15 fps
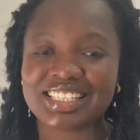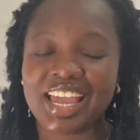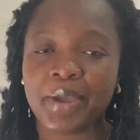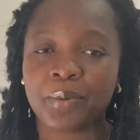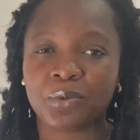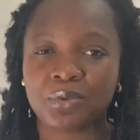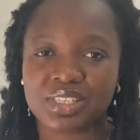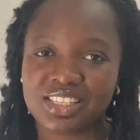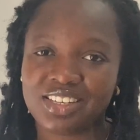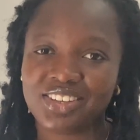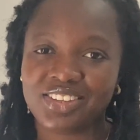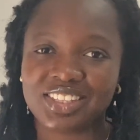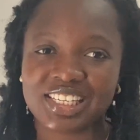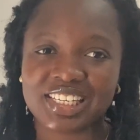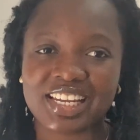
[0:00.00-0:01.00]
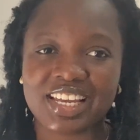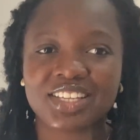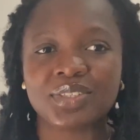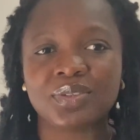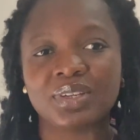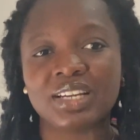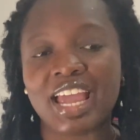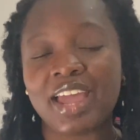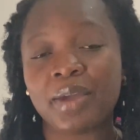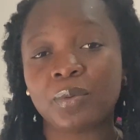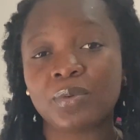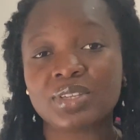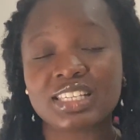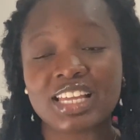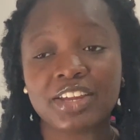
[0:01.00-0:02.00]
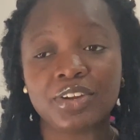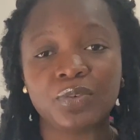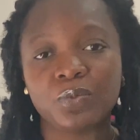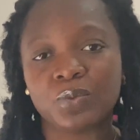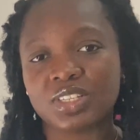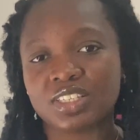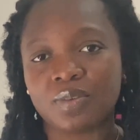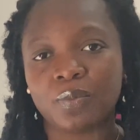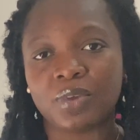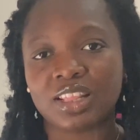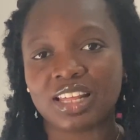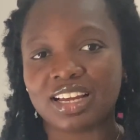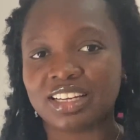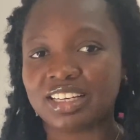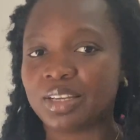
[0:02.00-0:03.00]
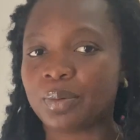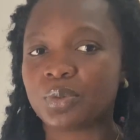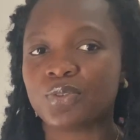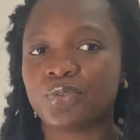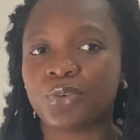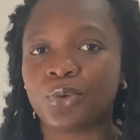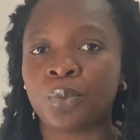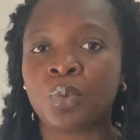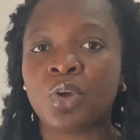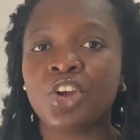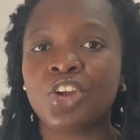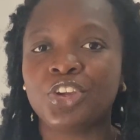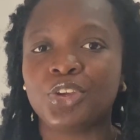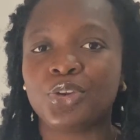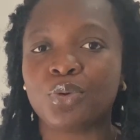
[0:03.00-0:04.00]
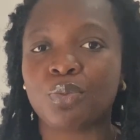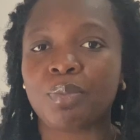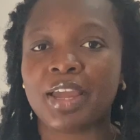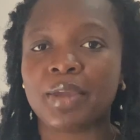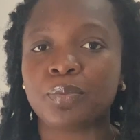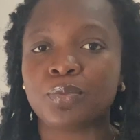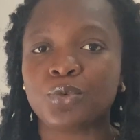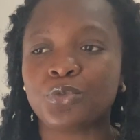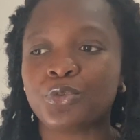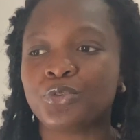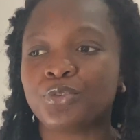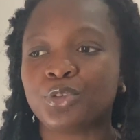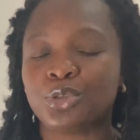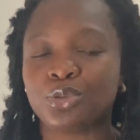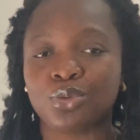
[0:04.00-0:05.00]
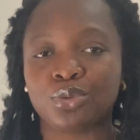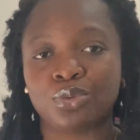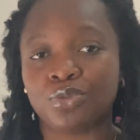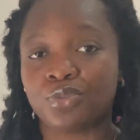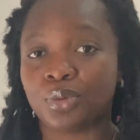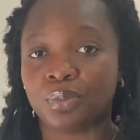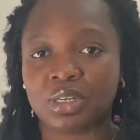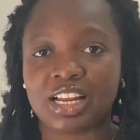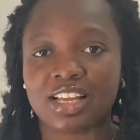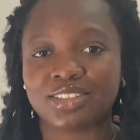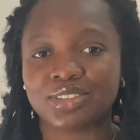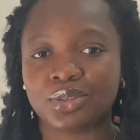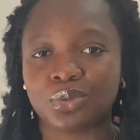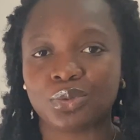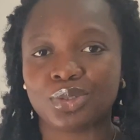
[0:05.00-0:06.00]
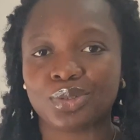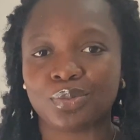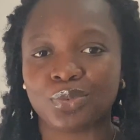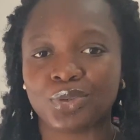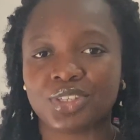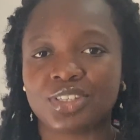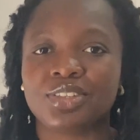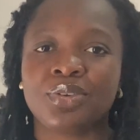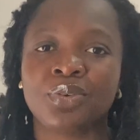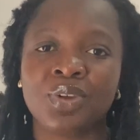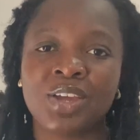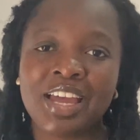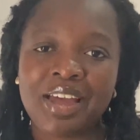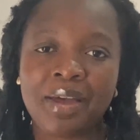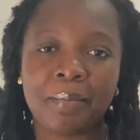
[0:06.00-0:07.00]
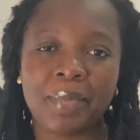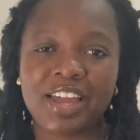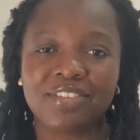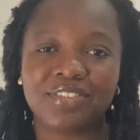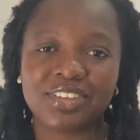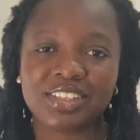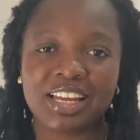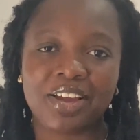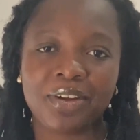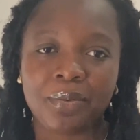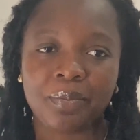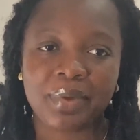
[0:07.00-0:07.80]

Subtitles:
I will see you in the next one. I will sign off with some other clips from, you know, my move to from Glasgow to Bristol. Bye for now.